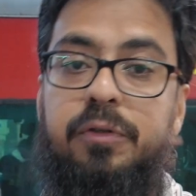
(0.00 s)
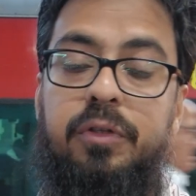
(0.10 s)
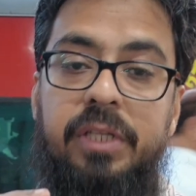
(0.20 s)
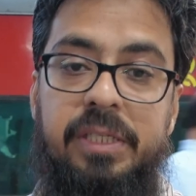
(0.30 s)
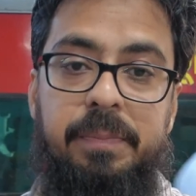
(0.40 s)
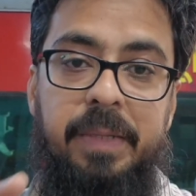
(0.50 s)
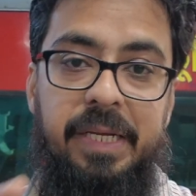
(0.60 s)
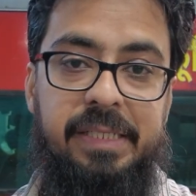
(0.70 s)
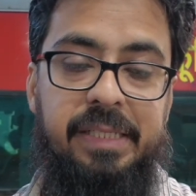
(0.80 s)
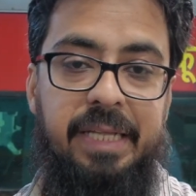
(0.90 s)
So this
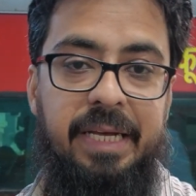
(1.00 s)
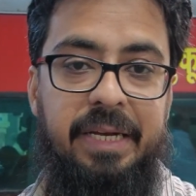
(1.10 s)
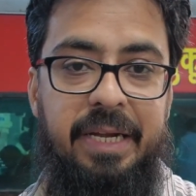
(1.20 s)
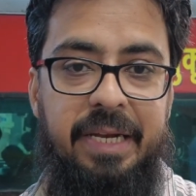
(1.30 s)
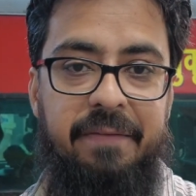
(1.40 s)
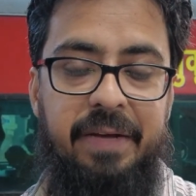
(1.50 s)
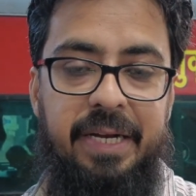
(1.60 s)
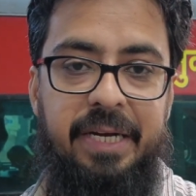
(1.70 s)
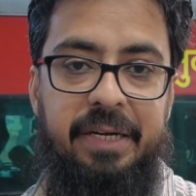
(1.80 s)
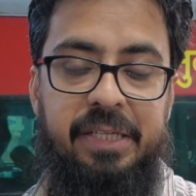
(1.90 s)
place is like really
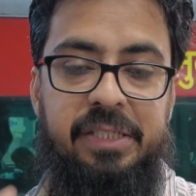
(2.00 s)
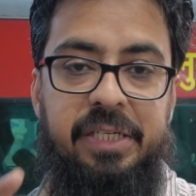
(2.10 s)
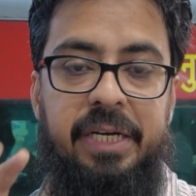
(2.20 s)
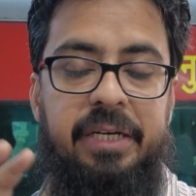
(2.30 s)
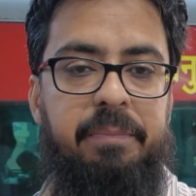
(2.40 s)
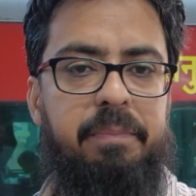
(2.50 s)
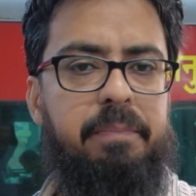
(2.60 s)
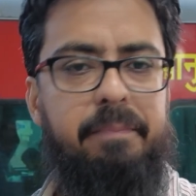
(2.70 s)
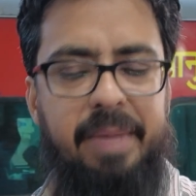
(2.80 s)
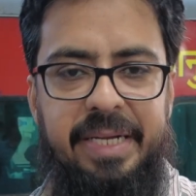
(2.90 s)
very interesting in
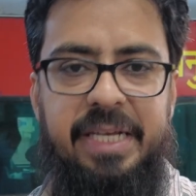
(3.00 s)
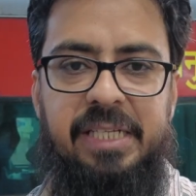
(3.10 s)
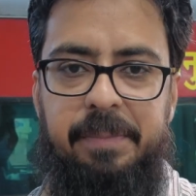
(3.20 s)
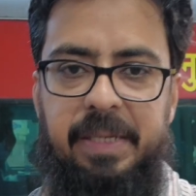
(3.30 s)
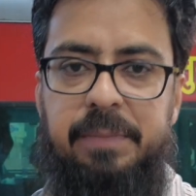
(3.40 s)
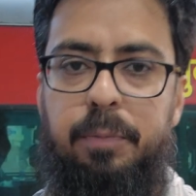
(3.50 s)
many aspects,